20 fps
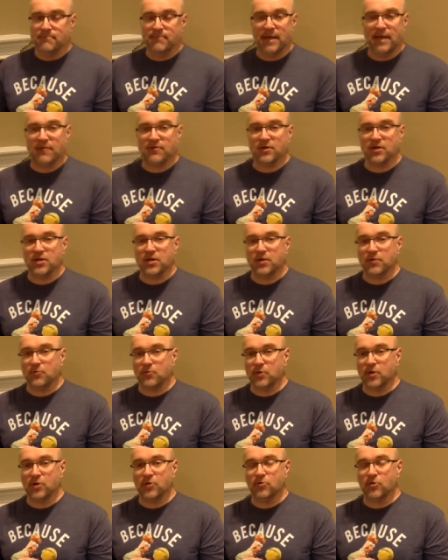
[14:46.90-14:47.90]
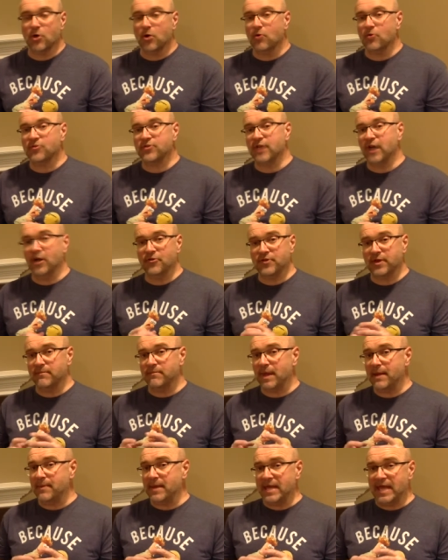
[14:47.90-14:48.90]
basically regrow cells that
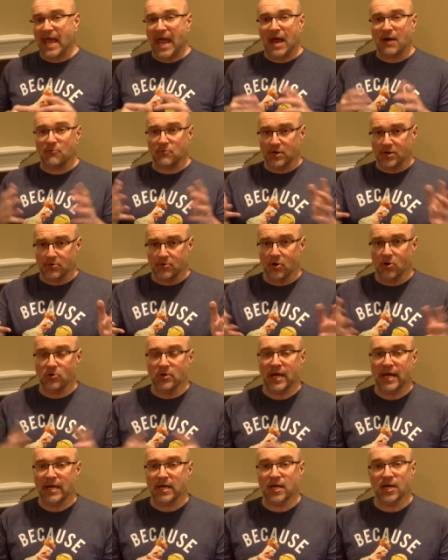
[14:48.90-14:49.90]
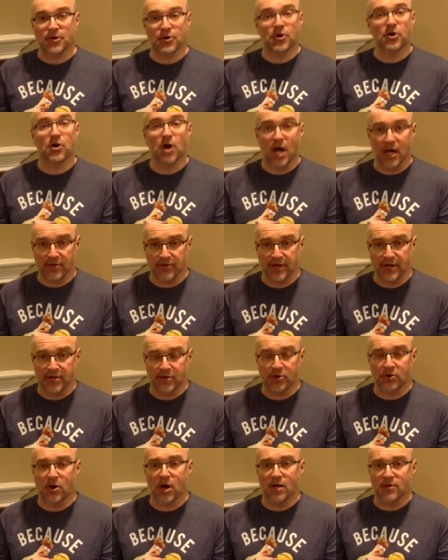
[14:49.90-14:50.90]
maybe can't regrow, like neurons. Like
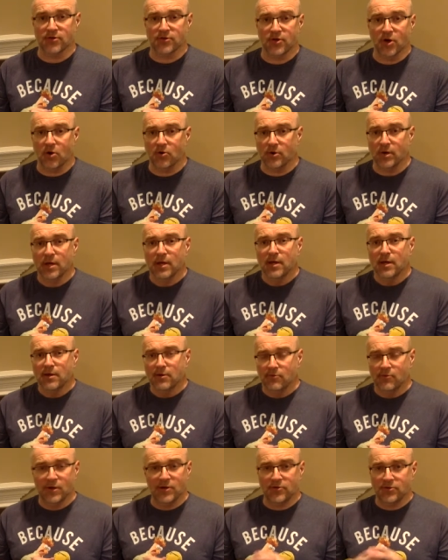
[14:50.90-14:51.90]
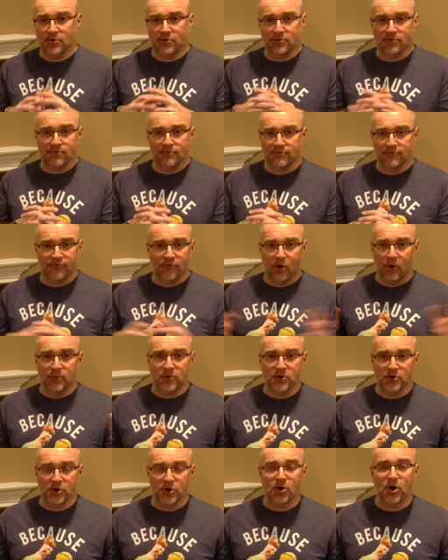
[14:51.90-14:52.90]
neurons don't once you form
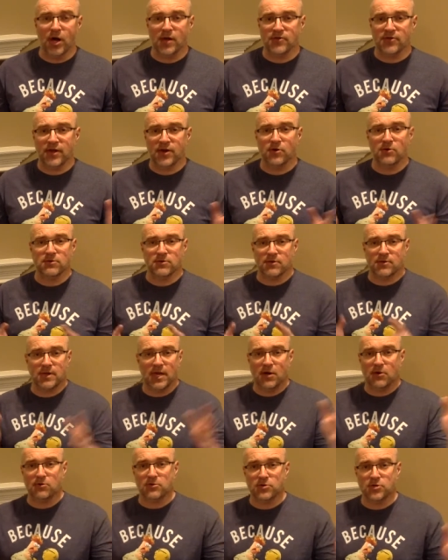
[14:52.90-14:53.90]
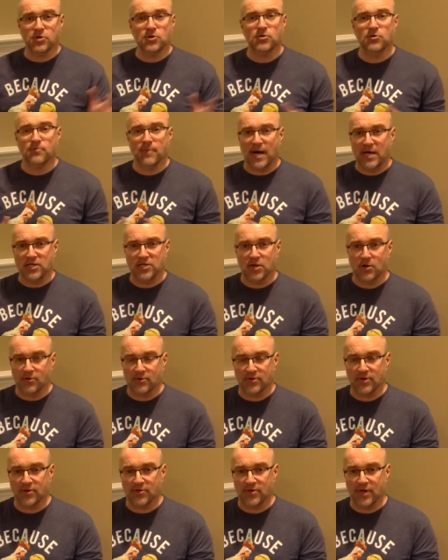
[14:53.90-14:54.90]
your neurons, they don't they don't do
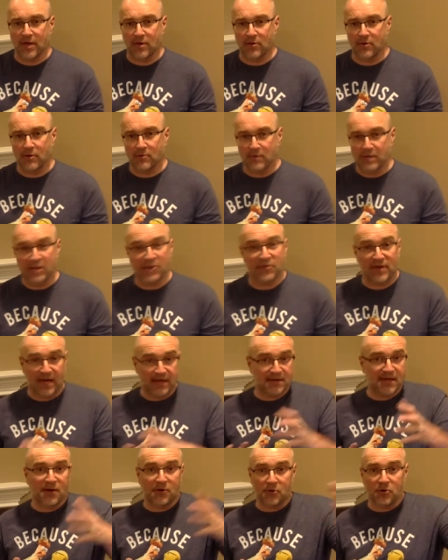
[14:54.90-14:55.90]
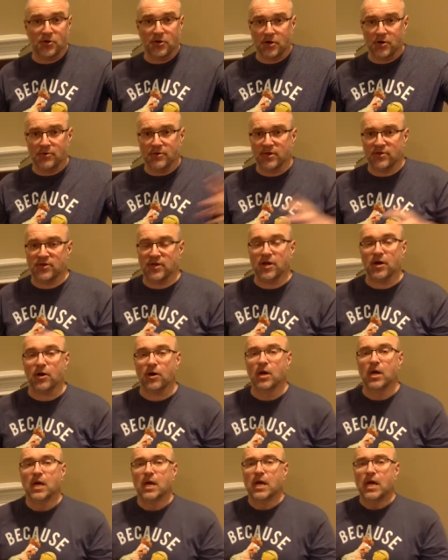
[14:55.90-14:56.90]
mitosis like we discussed that earlier this
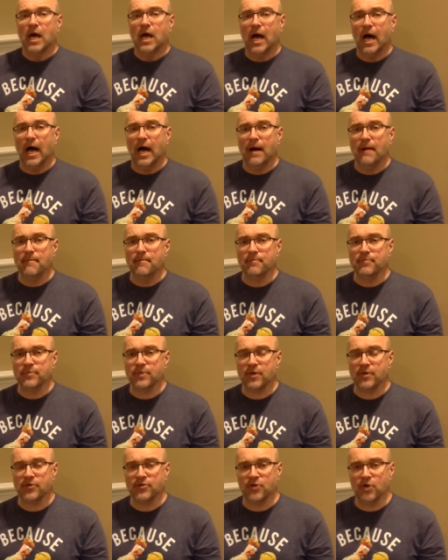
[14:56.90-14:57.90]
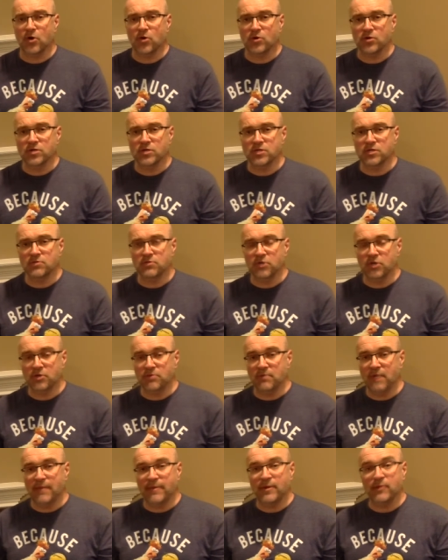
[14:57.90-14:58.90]
year. Um, so you can
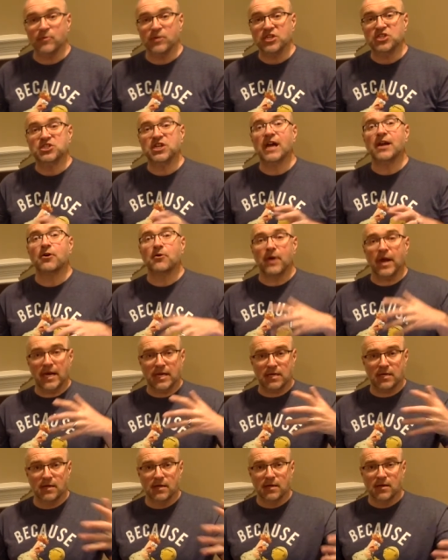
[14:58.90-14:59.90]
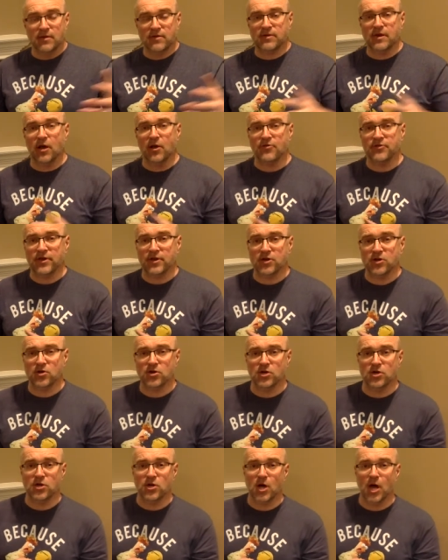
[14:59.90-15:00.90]
maybe regenerate cells that
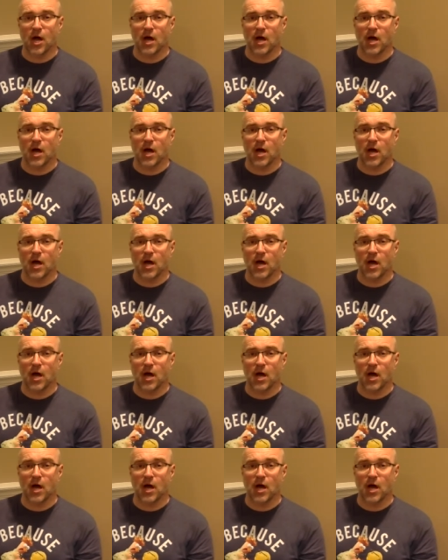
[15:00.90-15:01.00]
couldn't